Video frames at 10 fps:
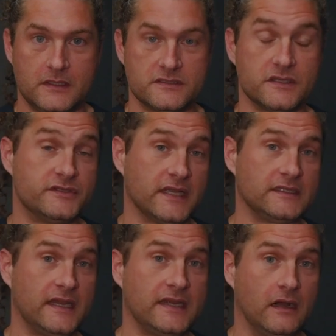So check
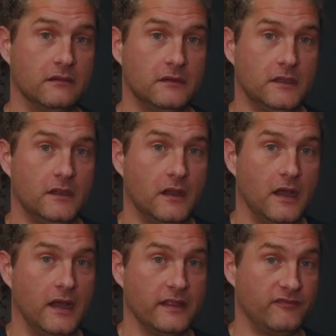that out.
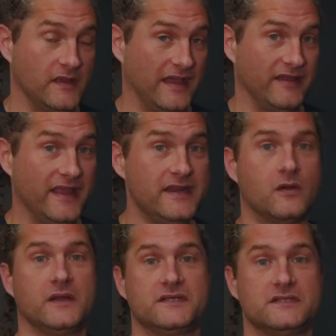If you have any
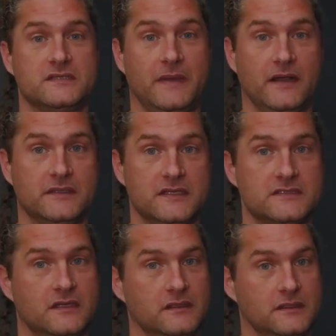questions about
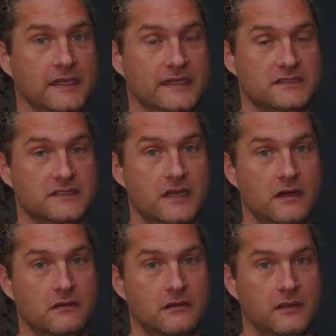this, let us
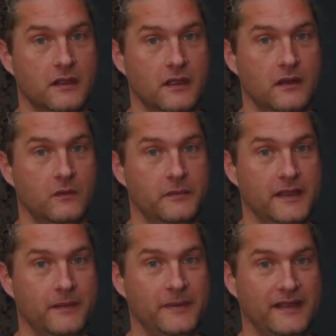know, and we'll be
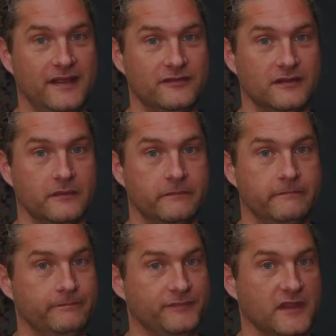happy to answer them.
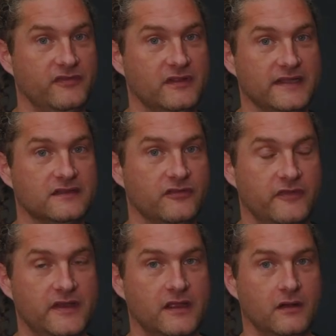If you like this
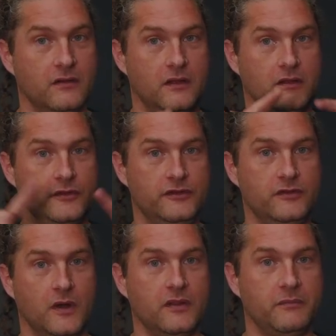video,
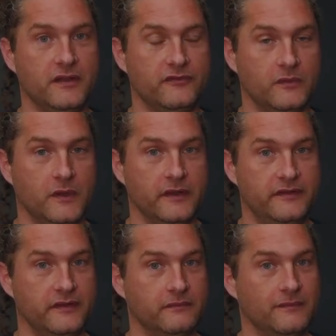do all the buttons you want to
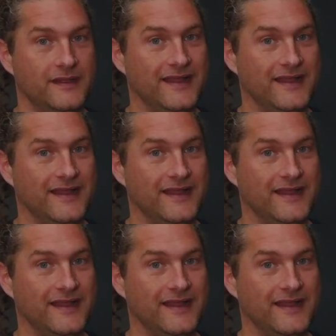do.